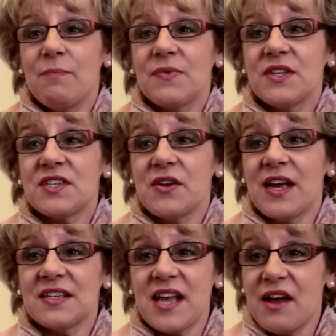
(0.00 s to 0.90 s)
So
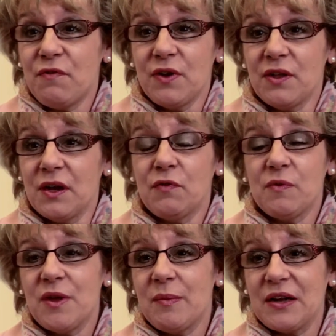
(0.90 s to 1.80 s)
that's everything from
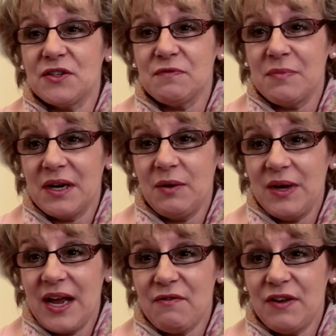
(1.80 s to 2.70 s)
the amount of money we
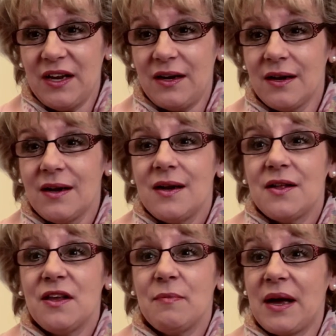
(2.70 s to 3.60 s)
have in,
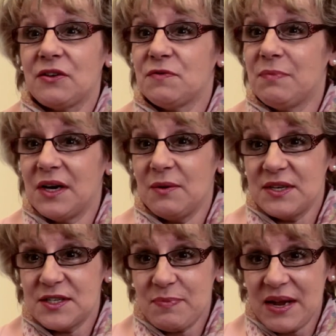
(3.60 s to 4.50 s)
the amount of money we
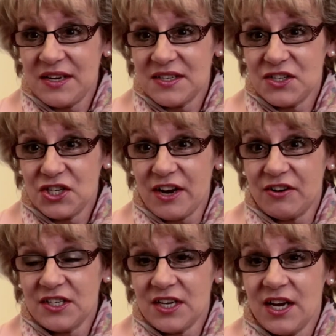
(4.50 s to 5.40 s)
spend as a
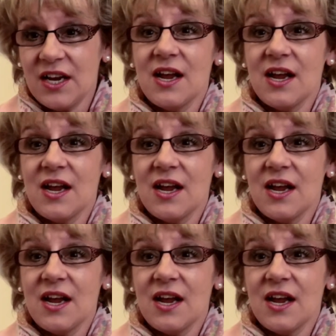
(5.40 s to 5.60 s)
charity,